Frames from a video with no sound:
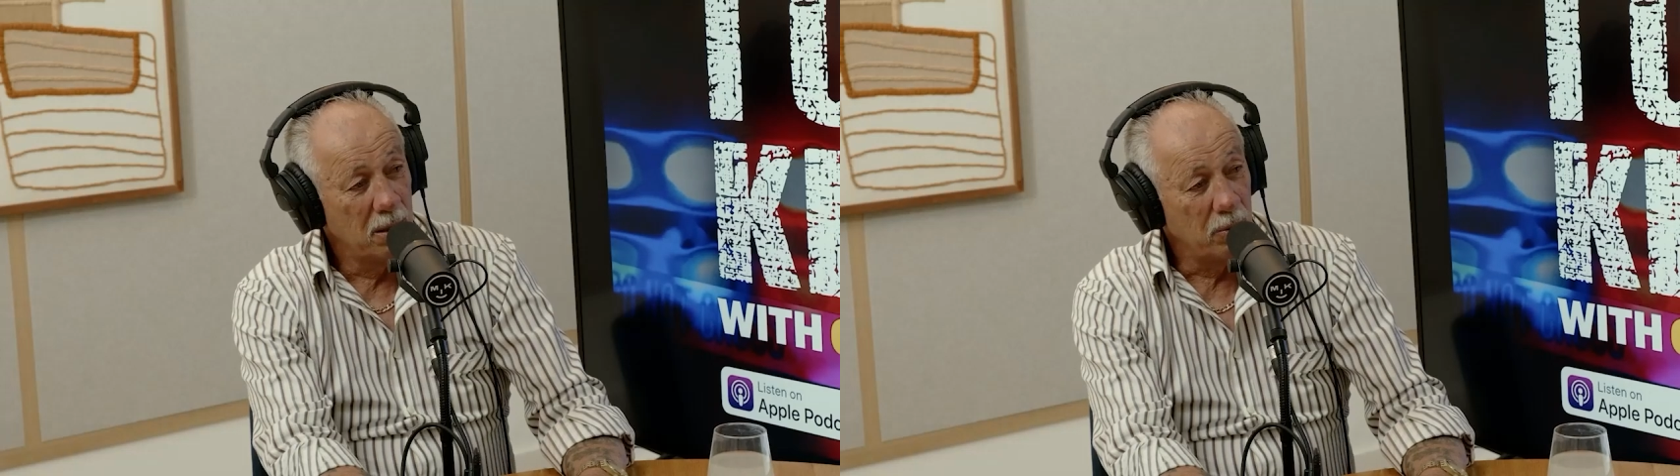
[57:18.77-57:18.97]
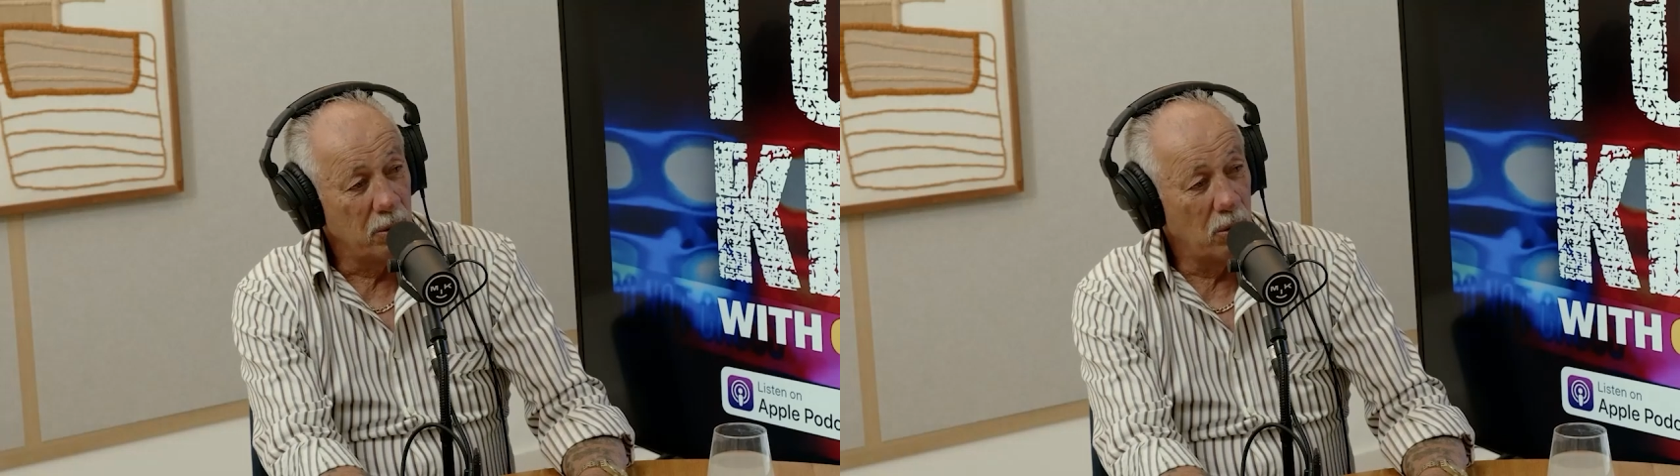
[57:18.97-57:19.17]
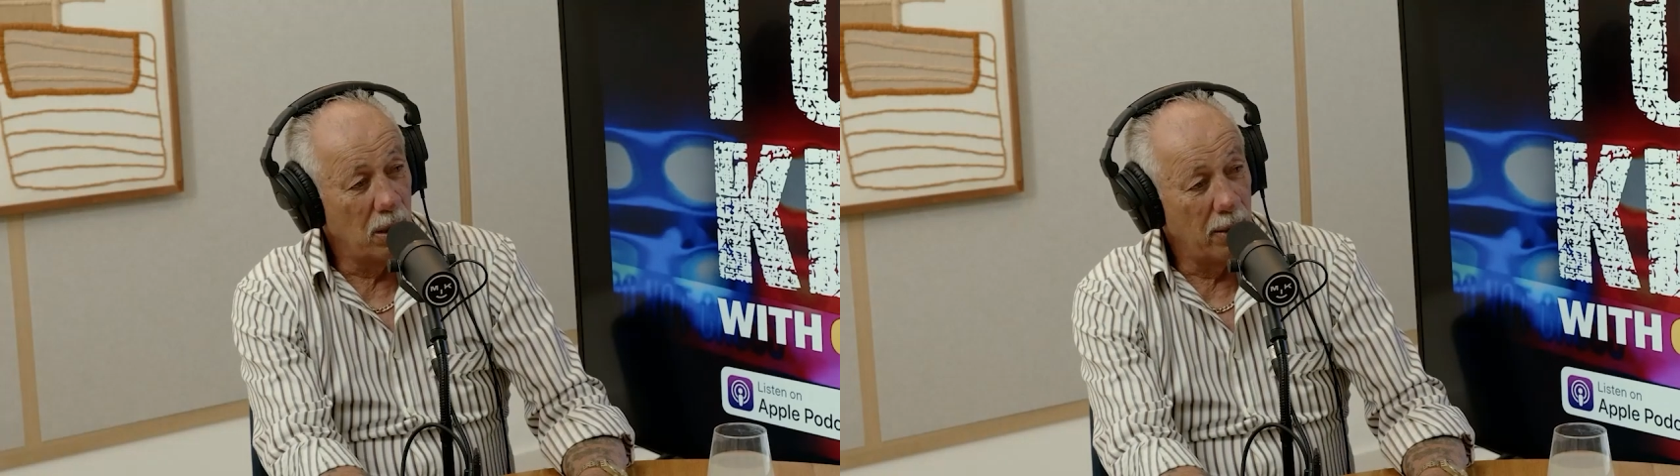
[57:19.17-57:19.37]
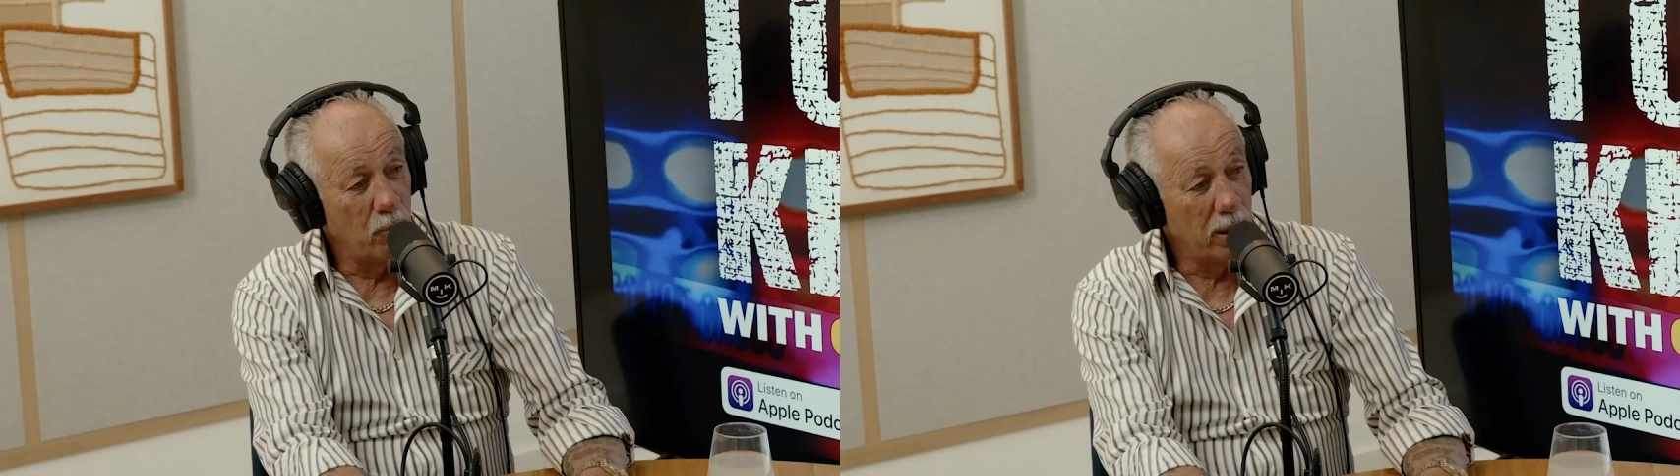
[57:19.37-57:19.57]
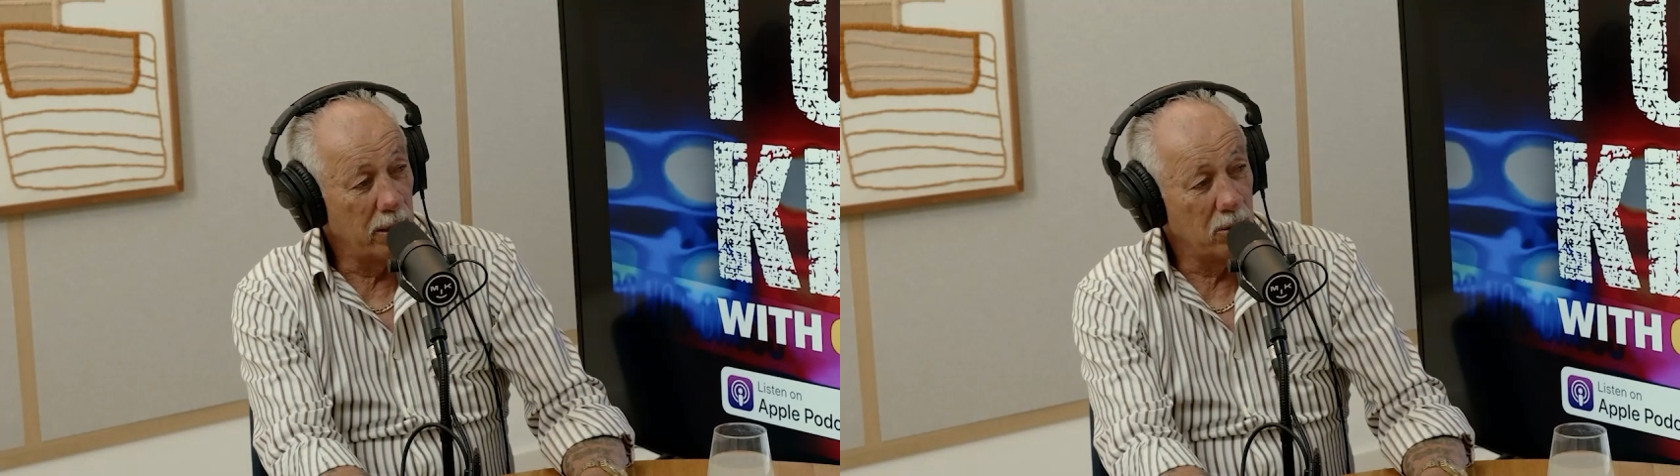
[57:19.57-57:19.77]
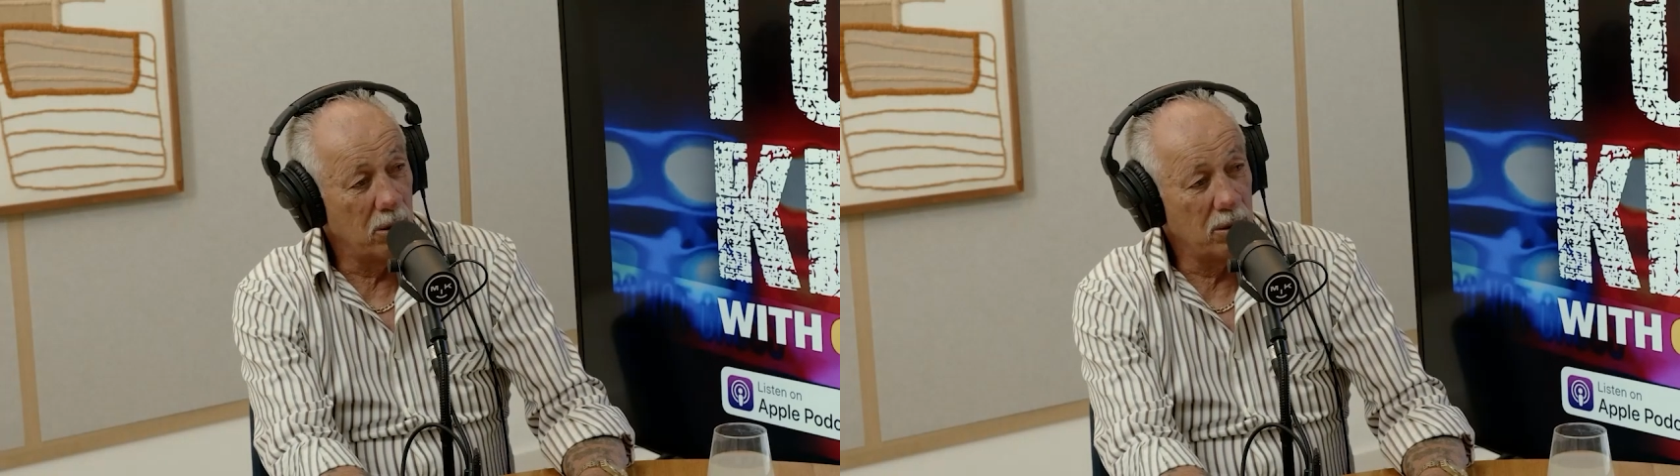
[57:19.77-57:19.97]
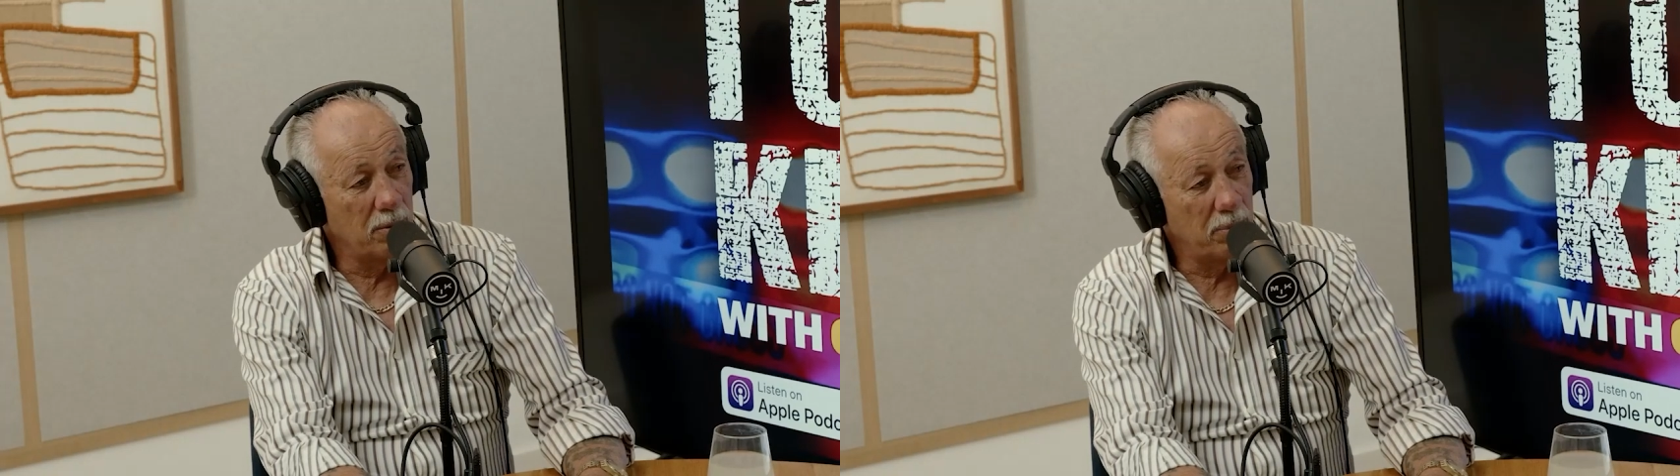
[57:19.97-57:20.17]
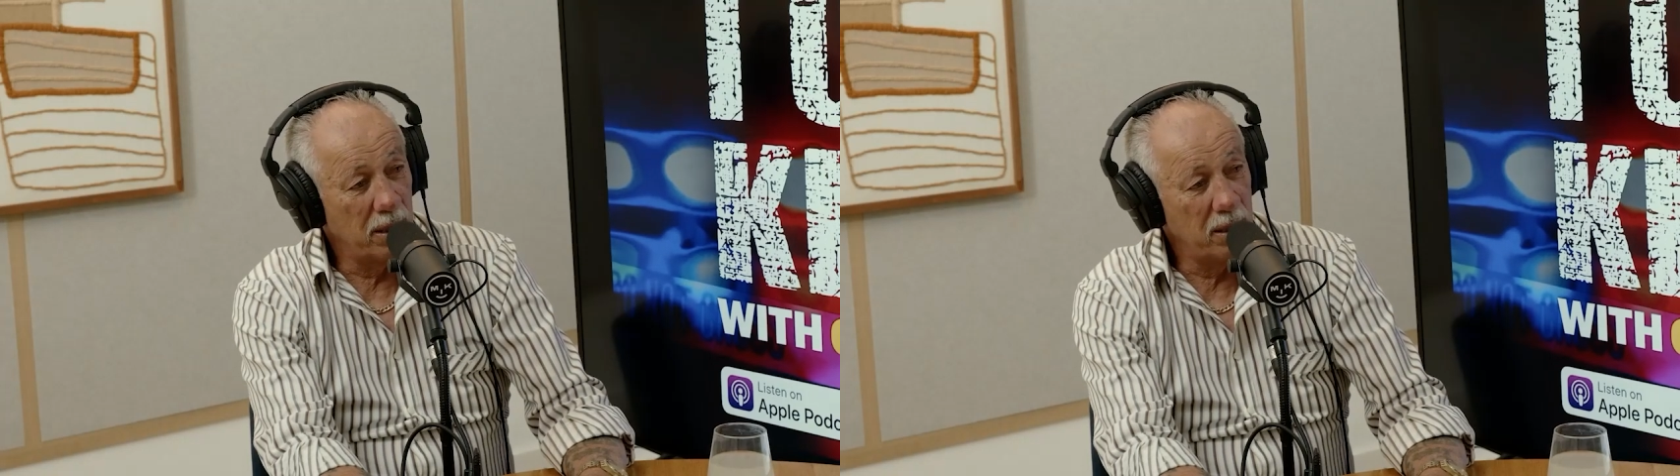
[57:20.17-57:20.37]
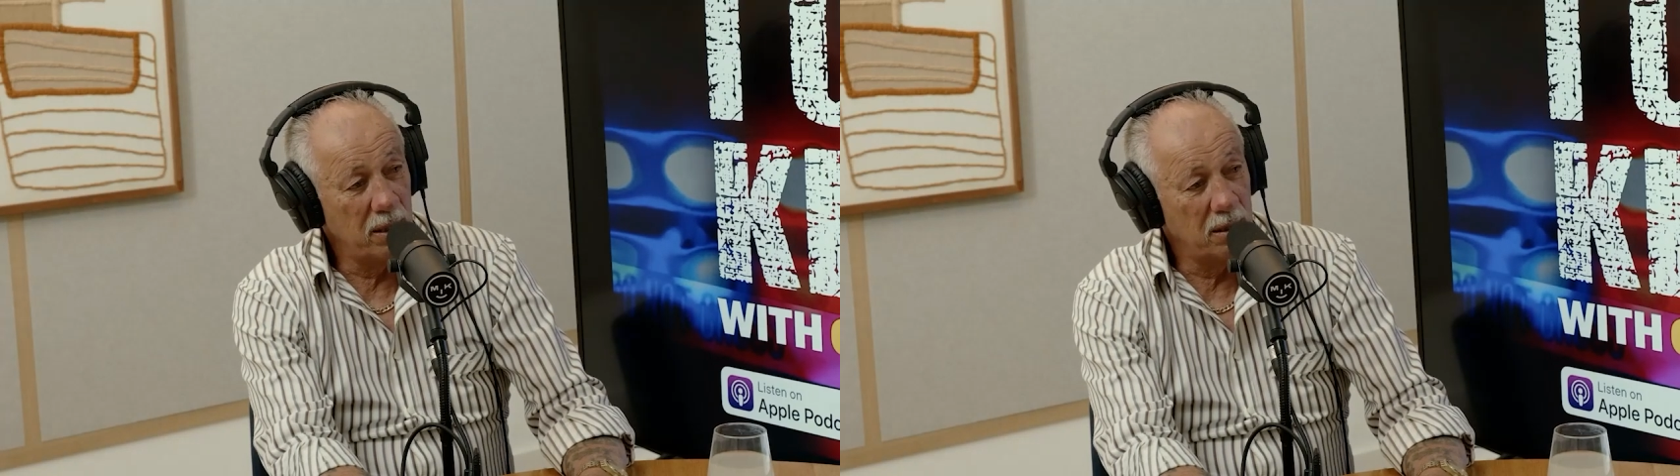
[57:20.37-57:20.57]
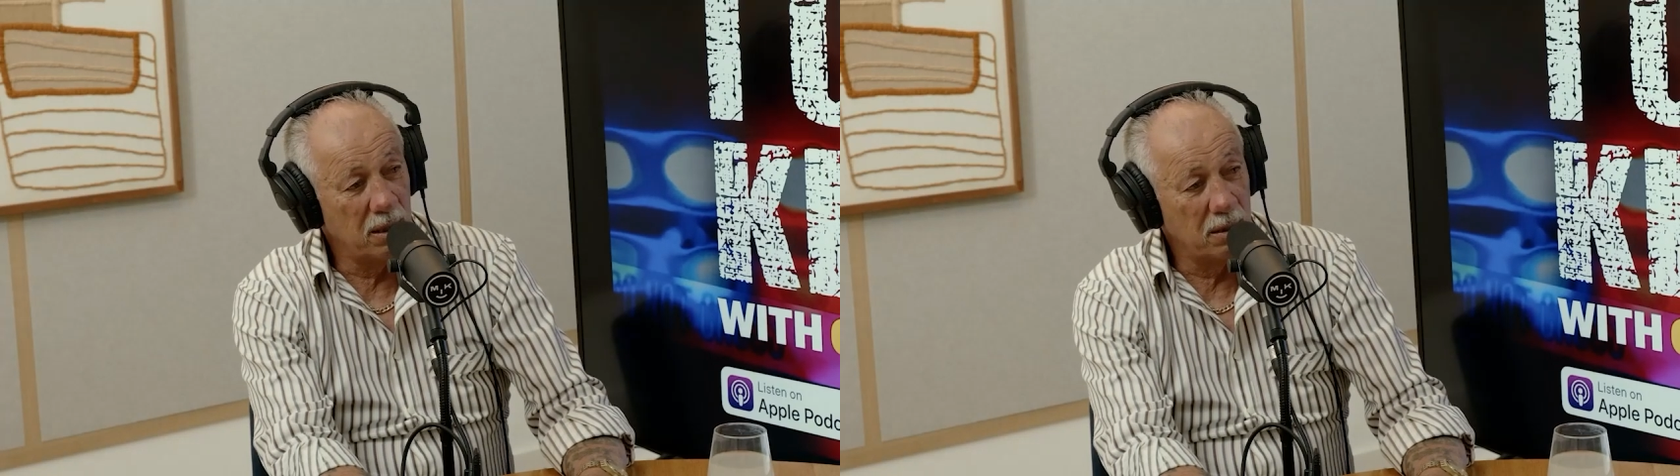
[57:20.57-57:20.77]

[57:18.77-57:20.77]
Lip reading: We all had wigs on and beards